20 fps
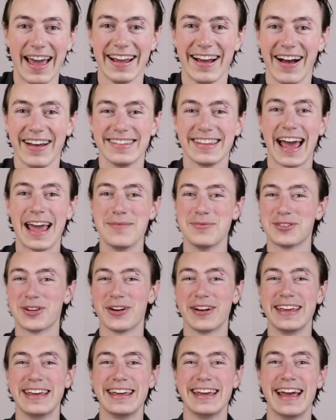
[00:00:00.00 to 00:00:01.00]
Hey guys,
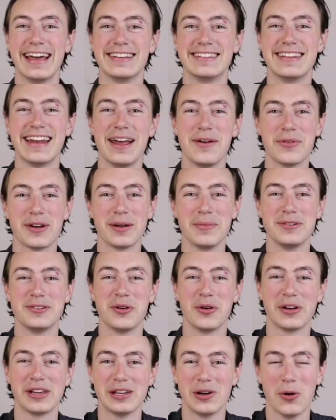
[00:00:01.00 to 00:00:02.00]
hamishwhodder here, and today we're going to be
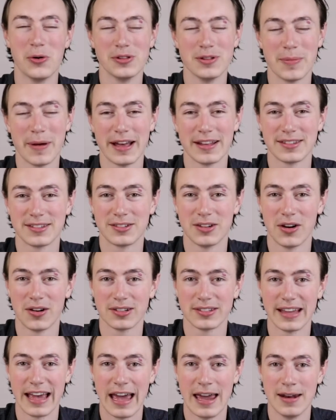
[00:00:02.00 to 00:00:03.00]
talking all about
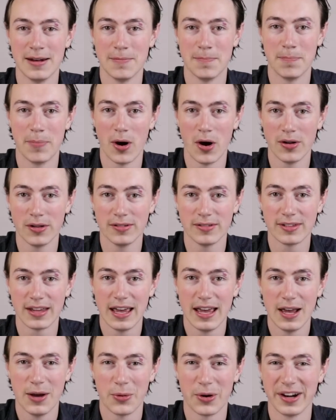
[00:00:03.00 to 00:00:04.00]
stocks and bonds.
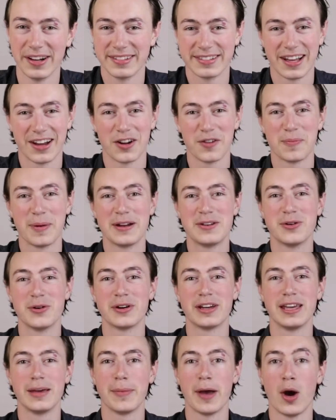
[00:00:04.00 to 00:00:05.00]
We're going to start off by
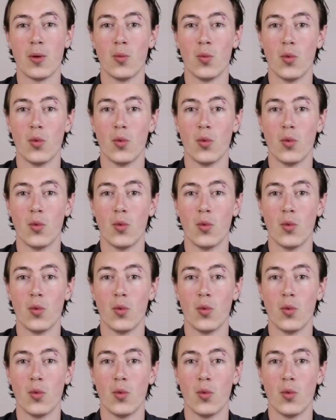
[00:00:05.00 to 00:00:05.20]
talking about